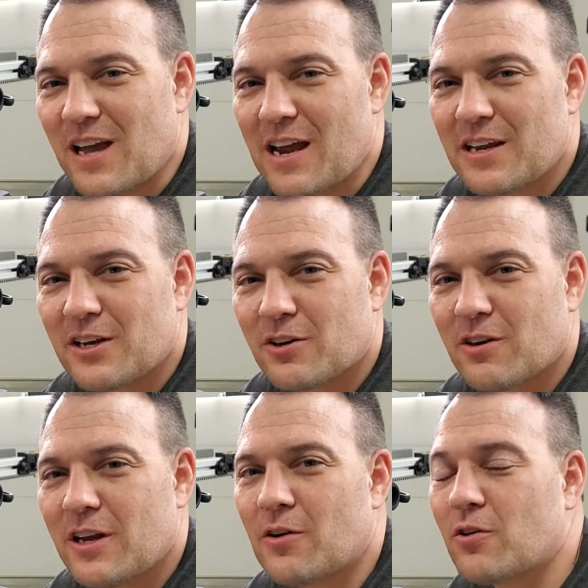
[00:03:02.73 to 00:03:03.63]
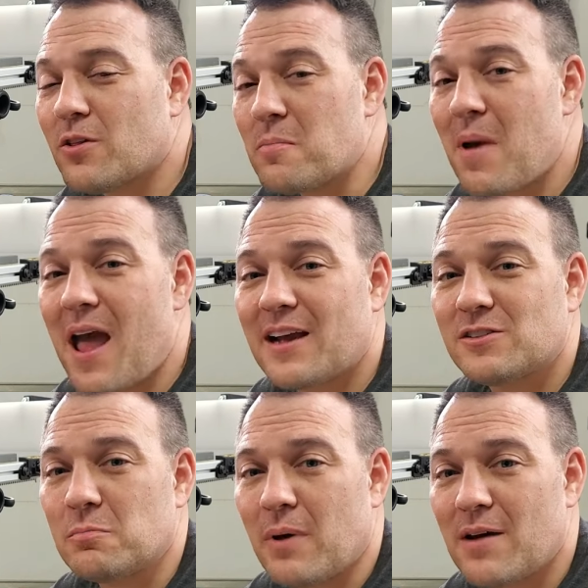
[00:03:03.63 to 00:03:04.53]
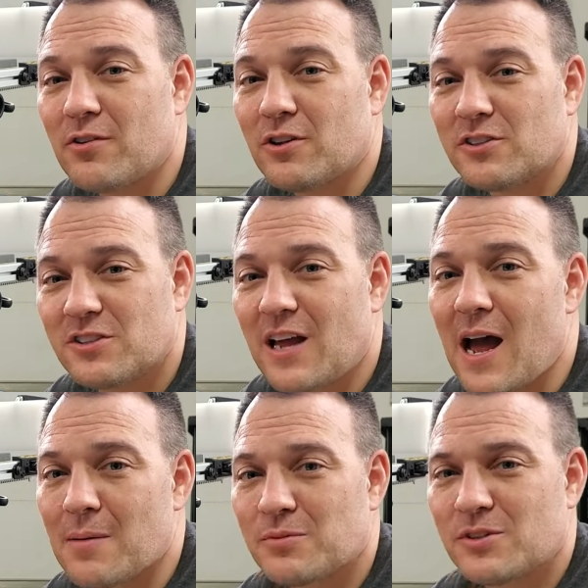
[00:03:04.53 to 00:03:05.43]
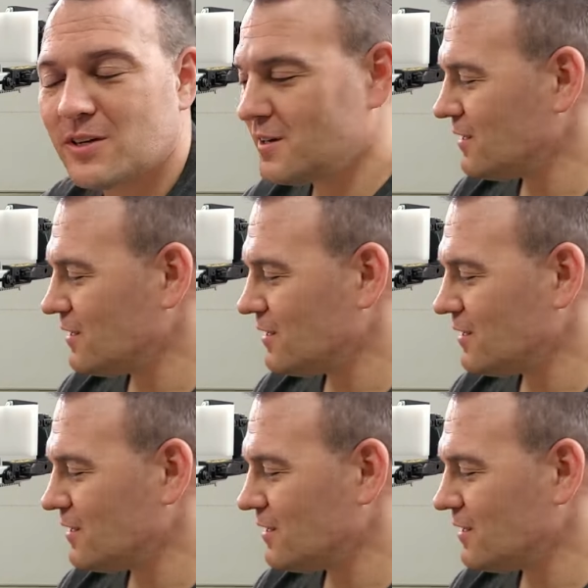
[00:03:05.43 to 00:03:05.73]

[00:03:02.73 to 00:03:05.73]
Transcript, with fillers: 90 degree or the max bevel stops.